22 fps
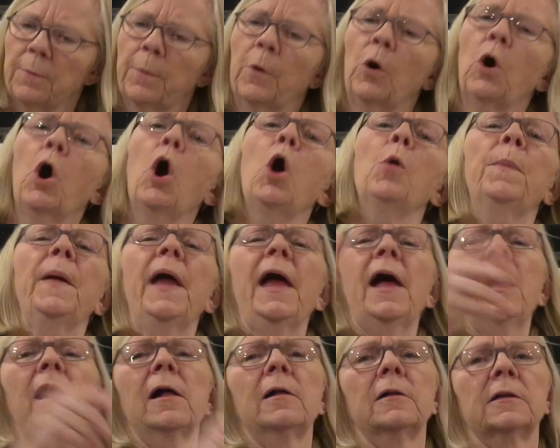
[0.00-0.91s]

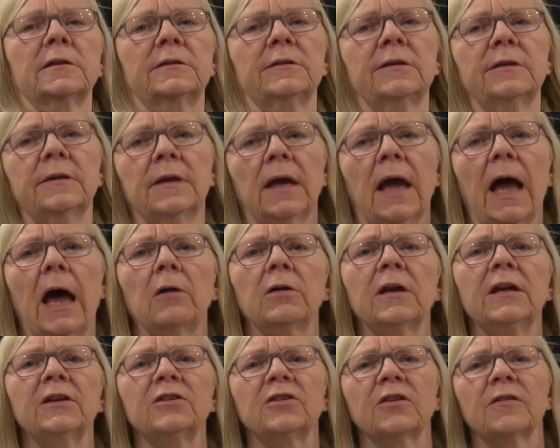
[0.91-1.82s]
propelled out
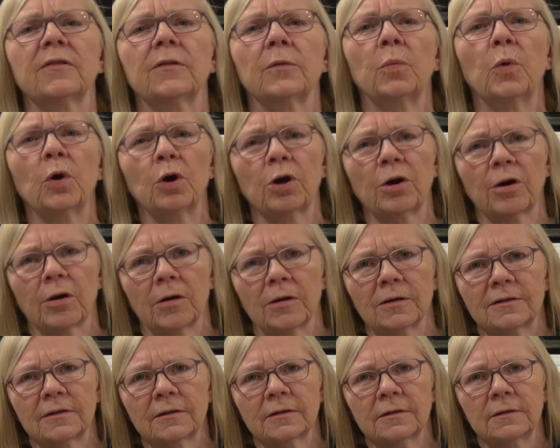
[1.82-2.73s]
into the
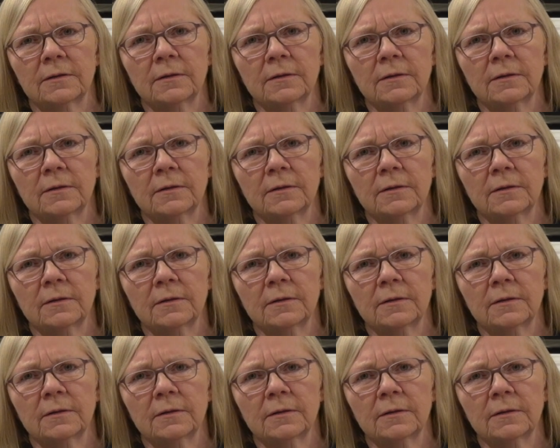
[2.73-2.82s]
world,